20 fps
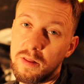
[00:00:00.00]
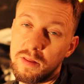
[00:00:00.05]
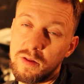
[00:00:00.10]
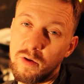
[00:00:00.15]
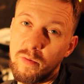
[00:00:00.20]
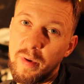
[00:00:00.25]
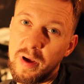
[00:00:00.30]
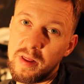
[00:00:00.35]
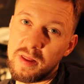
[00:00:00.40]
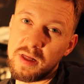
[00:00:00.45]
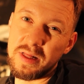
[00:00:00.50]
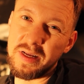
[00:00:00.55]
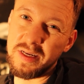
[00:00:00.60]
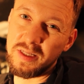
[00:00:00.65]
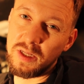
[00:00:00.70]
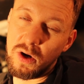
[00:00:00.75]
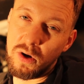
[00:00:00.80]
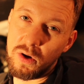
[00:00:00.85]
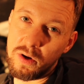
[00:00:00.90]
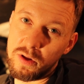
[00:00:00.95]
So basically
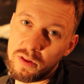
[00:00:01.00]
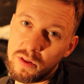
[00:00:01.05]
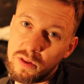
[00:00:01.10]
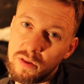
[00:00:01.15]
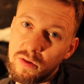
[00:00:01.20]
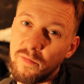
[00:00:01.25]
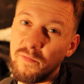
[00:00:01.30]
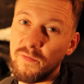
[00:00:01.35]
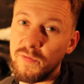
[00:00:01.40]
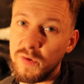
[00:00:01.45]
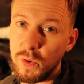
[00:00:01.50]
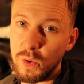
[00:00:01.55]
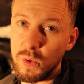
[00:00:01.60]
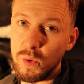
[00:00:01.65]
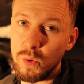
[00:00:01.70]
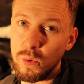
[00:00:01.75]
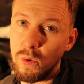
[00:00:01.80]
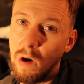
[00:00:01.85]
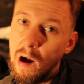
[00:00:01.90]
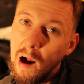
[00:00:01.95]
there's
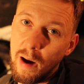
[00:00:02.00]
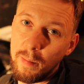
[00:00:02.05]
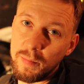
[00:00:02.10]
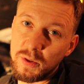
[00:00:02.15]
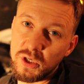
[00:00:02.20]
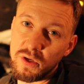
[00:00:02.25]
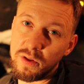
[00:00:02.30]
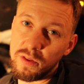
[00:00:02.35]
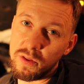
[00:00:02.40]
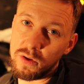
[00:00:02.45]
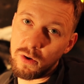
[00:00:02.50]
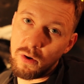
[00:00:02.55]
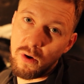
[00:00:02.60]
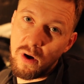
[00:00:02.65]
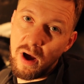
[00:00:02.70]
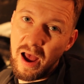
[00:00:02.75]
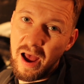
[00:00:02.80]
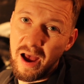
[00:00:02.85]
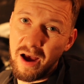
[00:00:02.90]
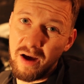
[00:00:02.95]
few options you
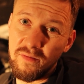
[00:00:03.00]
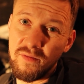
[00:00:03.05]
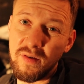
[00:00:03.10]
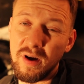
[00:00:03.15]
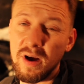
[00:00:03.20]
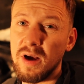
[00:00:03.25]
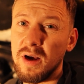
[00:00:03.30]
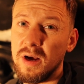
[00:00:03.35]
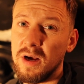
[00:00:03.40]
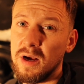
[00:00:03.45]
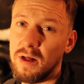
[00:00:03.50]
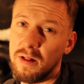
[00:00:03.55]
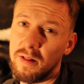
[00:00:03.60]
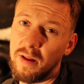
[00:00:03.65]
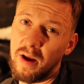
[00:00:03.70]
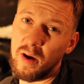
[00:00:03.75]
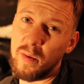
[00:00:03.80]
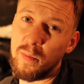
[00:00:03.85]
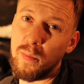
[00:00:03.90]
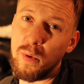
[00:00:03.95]
have,
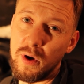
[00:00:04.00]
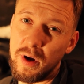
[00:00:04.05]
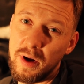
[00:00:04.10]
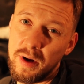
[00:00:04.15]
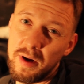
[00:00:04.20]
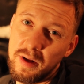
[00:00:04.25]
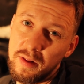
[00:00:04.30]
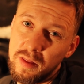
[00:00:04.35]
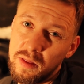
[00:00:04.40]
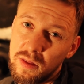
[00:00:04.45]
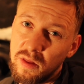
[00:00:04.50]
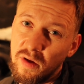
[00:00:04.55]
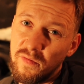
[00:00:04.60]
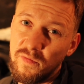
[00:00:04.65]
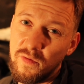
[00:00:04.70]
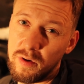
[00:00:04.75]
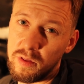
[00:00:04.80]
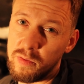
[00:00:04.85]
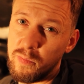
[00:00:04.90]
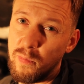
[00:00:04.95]
like putting
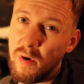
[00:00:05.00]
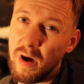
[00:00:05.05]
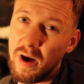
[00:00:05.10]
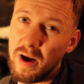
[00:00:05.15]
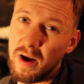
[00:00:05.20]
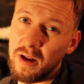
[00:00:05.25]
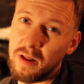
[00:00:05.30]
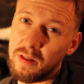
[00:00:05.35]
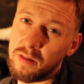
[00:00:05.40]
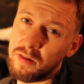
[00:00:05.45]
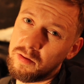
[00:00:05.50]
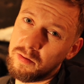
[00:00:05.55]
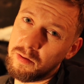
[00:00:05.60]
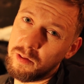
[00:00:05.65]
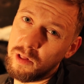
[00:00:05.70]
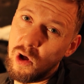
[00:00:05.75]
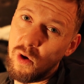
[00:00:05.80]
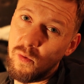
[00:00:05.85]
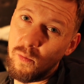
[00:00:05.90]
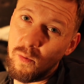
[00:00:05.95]
stiffer springs,
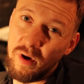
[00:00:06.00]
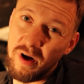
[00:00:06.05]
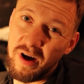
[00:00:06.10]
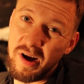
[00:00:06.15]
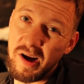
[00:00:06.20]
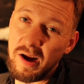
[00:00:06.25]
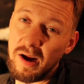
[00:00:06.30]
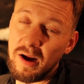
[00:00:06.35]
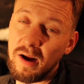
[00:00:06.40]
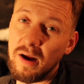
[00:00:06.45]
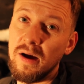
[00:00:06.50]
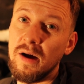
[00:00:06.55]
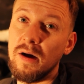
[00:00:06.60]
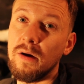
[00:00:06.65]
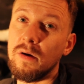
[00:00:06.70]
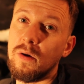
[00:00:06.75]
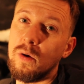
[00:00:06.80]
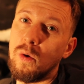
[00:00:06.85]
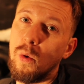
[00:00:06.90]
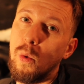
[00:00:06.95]
lowering,
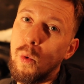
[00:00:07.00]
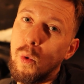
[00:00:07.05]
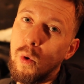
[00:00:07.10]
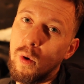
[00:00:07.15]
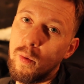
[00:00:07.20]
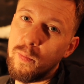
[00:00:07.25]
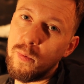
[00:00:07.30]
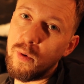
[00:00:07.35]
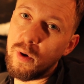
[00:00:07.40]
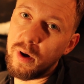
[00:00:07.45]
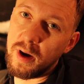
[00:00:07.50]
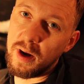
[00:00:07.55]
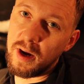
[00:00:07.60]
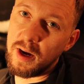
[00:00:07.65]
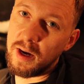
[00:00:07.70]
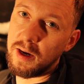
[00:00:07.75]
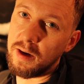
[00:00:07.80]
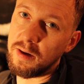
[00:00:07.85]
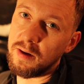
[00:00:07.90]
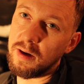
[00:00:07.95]
or
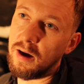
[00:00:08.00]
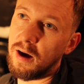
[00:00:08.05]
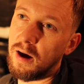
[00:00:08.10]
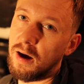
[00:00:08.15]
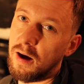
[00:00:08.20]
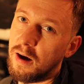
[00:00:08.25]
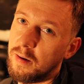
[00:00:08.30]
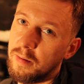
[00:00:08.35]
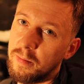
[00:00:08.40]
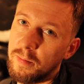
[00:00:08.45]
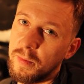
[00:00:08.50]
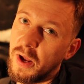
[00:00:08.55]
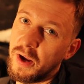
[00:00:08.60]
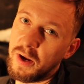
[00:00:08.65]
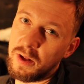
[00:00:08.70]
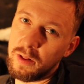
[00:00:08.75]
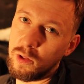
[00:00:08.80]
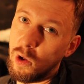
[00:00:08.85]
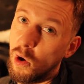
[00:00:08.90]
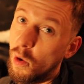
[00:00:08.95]
putting
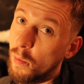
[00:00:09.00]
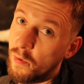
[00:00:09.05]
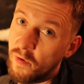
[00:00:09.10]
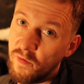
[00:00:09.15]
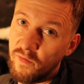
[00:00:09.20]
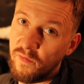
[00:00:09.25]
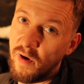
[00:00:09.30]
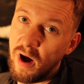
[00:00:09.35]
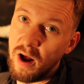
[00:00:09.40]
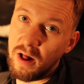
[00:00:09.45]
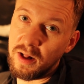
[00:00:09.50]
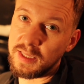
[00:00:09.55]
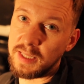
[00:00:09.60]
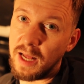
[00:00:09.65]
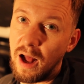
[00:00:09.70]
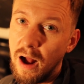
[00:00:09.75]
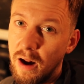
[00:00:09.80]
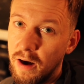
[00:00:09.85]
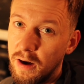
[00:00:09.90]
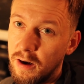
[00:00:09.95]
like low profile
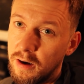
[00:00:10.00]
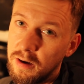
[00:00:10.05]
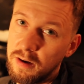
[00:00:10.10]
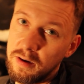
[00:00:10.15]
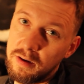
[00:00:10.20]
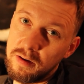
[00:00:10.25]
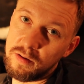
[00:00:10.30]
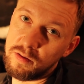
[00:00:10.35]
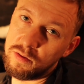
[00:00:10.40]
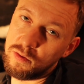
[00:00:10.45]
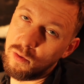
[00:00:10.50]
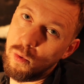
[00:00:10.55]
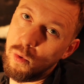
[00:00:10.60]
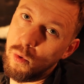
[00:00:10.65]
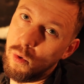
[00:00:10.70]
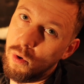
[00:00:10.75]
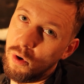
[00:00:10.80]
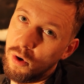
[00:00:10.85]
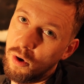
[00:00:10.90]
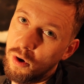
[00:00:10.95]
tires
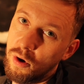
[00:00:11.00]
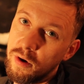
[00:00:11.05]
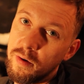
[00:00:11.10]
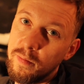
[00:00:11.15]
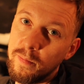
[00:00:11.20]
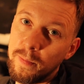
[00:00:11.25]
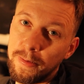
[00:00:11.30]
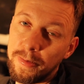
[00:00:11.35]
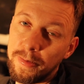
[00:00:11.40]
or